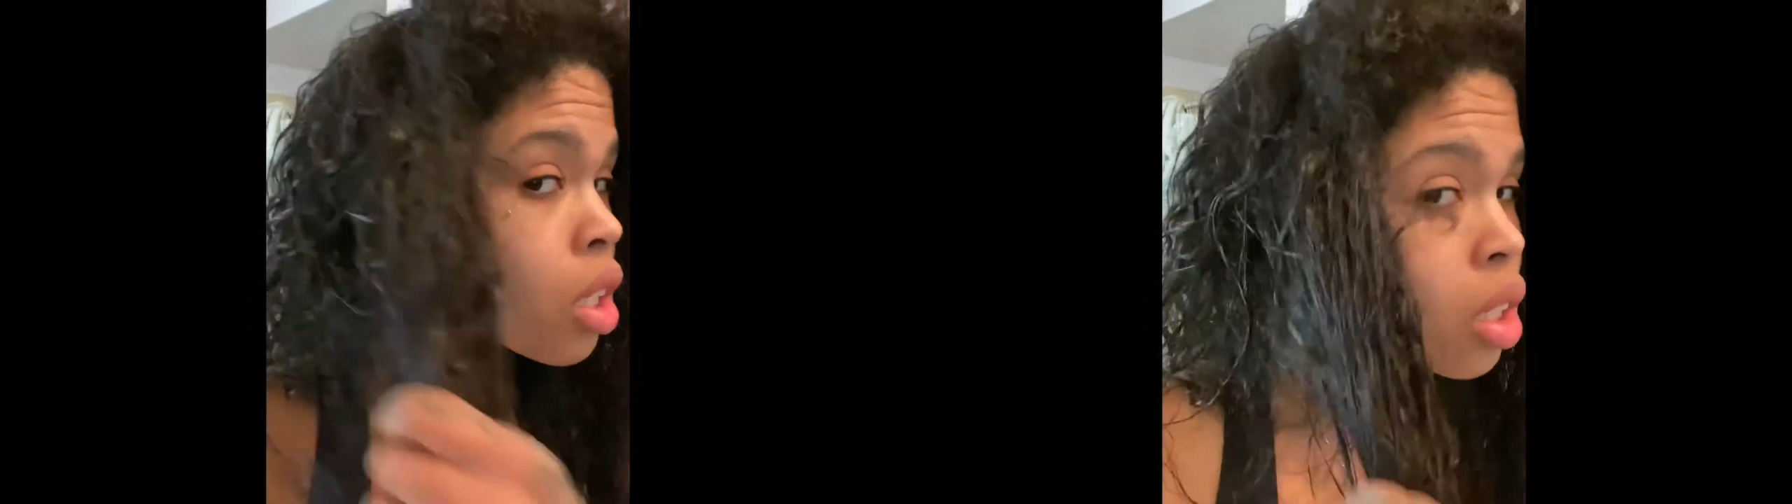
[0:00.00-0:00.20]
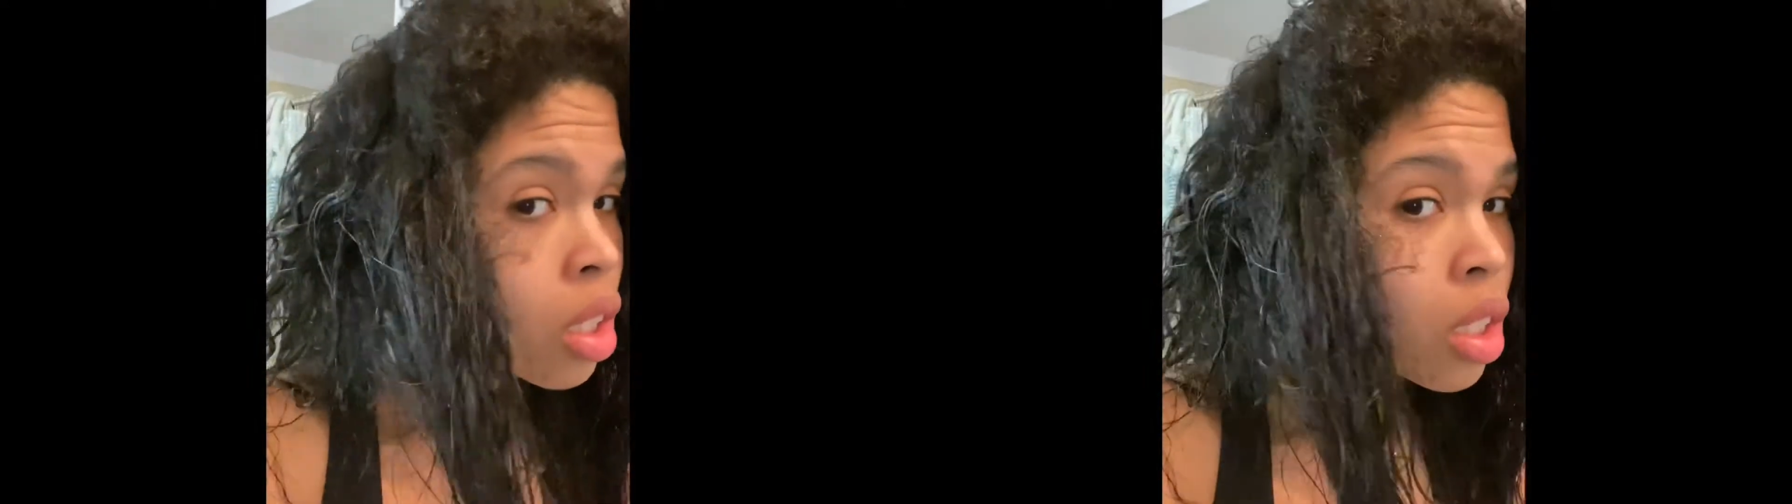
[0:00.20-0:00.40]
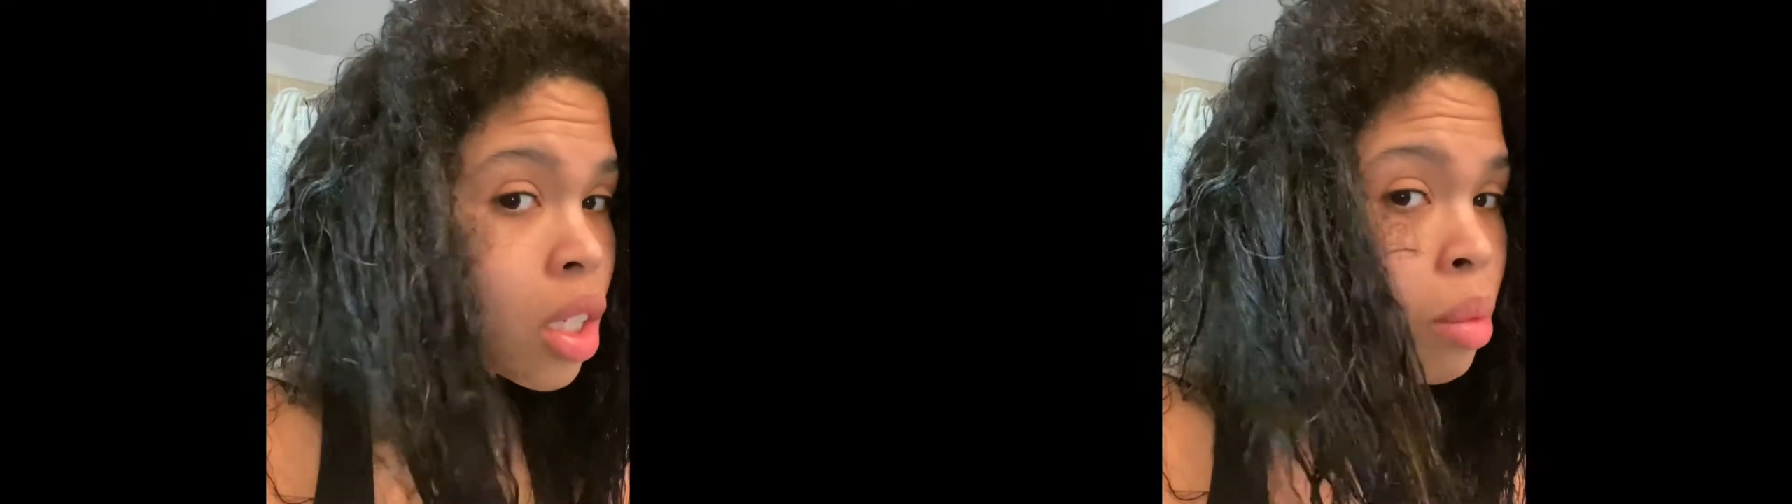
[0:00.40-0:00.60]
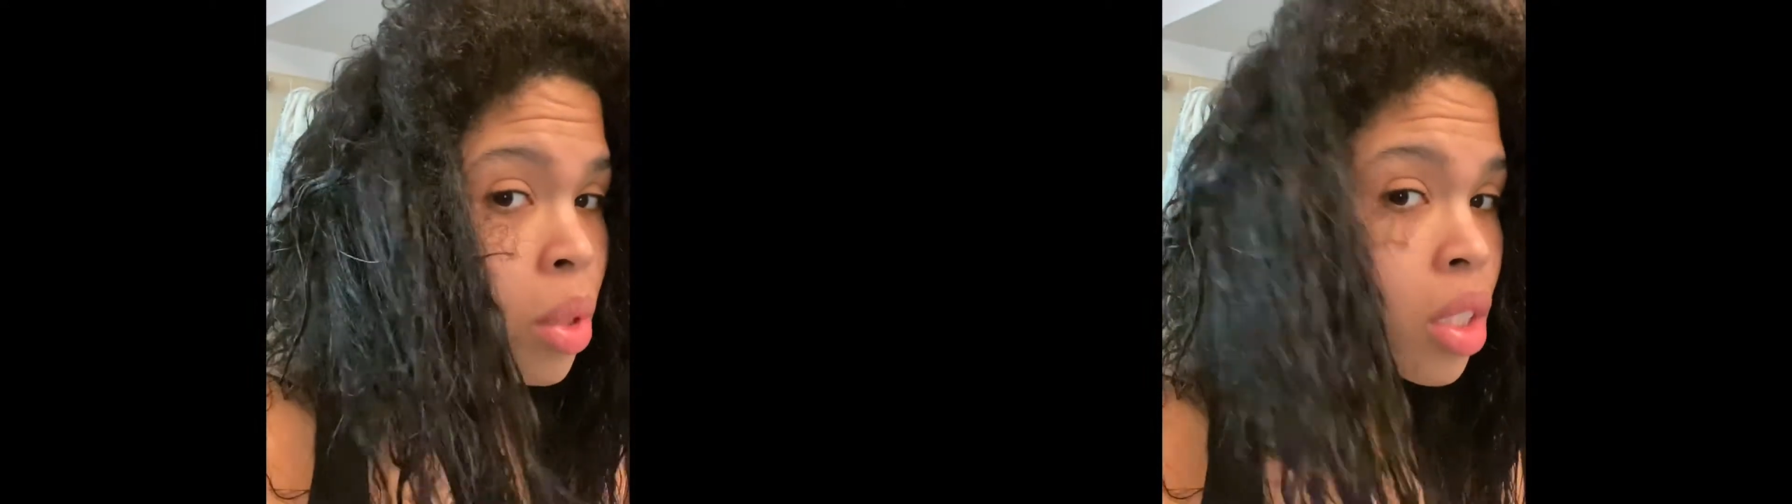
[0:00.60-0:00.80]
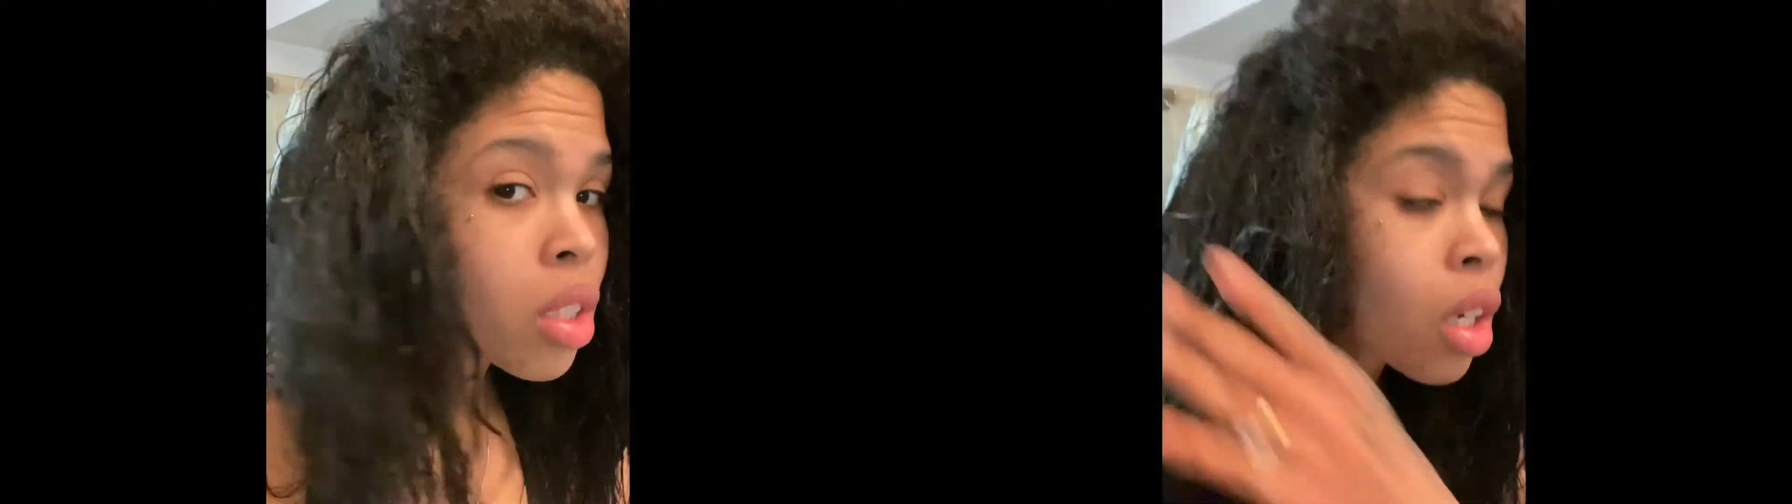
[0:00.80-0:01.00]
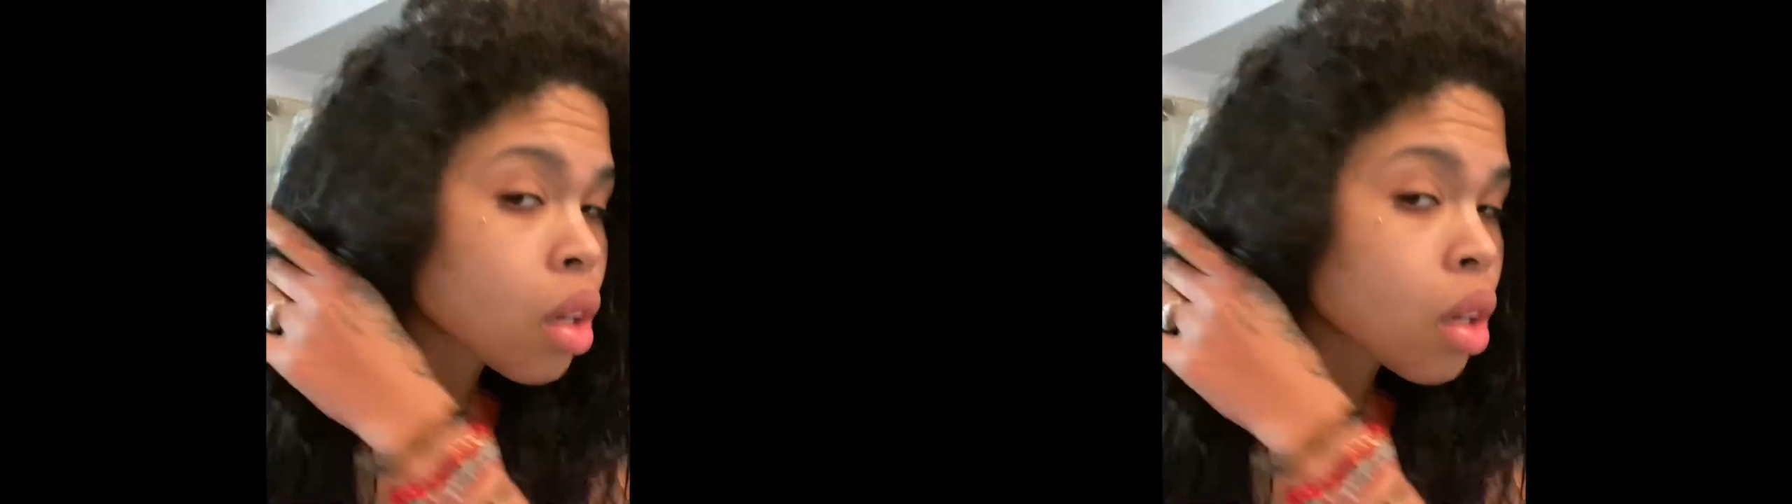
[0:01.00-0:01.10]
The demis are